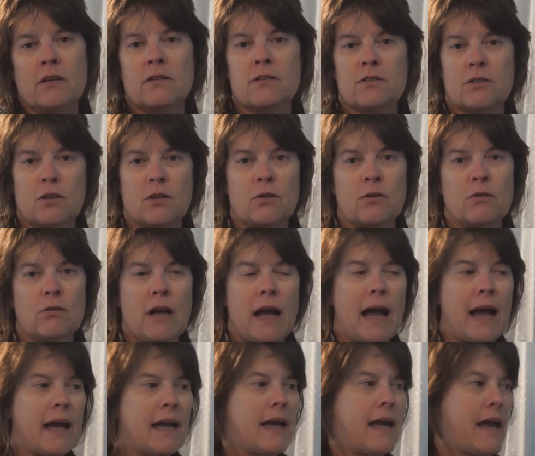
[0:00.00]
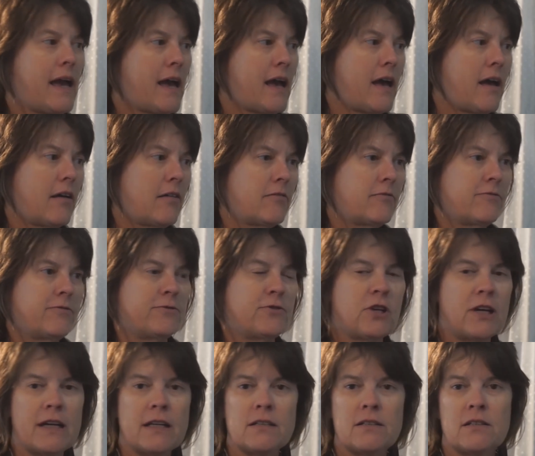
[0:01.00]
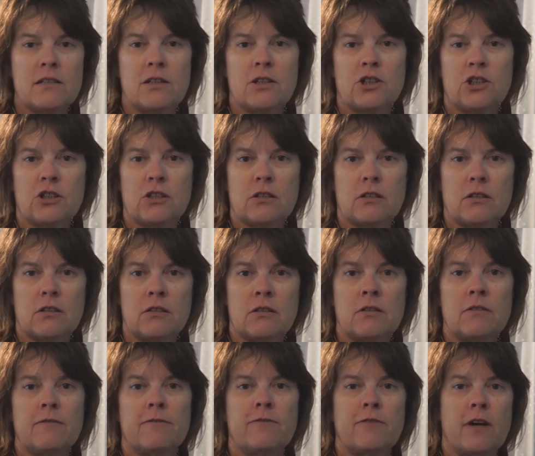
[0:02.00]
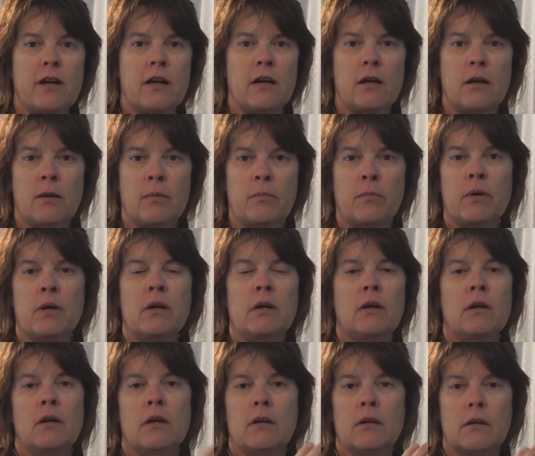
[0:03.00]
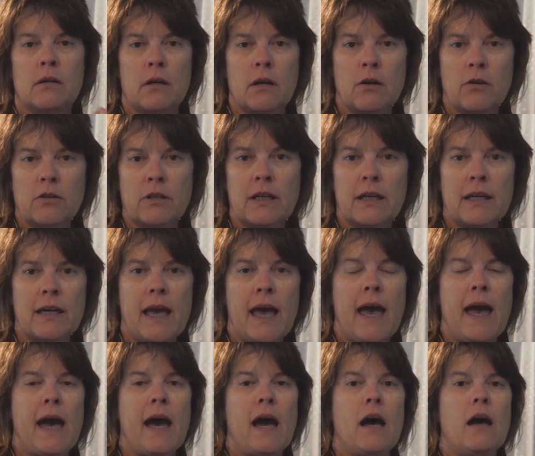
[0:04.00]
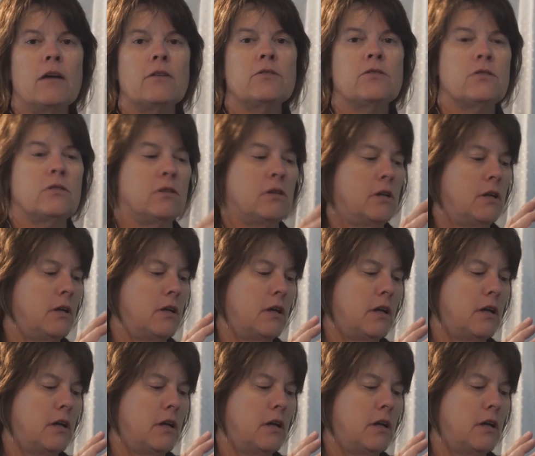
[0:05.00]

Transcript: So I have transitioned from owning a house